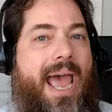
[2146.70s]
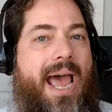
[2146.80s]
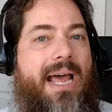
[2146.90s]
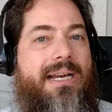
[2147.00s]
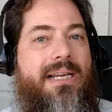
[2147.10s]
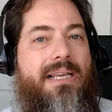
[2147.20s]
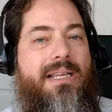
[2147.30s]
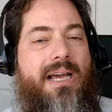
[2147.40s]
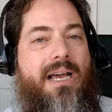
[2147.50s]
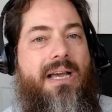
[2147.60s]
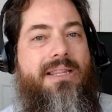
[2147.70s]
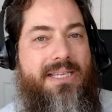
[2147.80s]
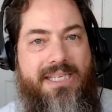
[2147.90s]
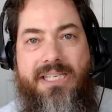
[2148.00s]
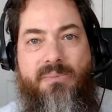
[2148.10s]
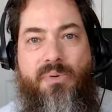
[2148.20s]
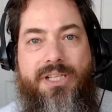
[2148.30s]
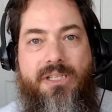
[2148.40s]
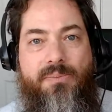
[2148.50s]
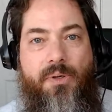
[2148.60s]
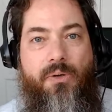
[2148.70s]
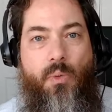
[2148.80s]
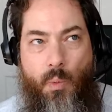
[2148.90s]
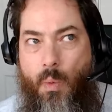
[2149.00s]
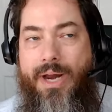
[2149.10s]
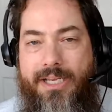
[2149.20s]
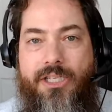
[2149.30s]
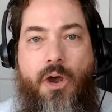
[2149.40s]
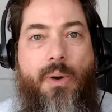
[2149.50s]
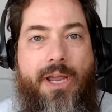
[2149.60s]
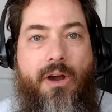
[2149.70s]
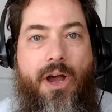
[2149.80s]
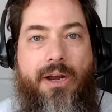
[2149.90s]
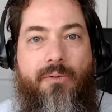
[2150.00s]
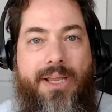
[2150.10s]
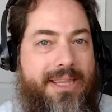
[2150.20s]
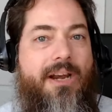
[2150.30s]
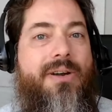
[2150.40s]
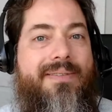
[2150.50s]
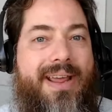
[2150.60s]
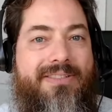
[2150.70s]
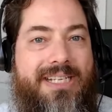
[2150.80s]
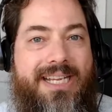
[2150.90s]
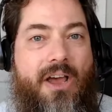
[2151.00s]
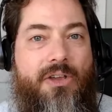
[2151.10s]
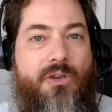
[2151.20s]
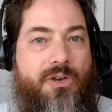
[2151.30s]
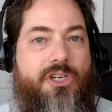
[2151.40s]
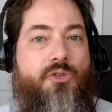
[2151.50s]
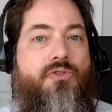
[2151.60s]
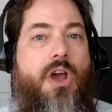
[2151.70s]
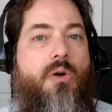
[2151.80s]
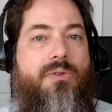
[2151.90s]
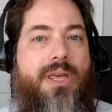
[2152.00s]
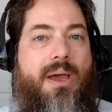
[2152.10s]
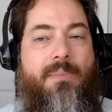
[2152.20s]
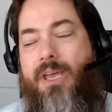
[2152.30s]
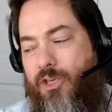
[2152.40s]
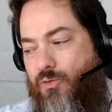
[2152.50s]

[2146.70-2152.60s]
at the assistant principal what is going on, right? They don't even have to tell you because you know them.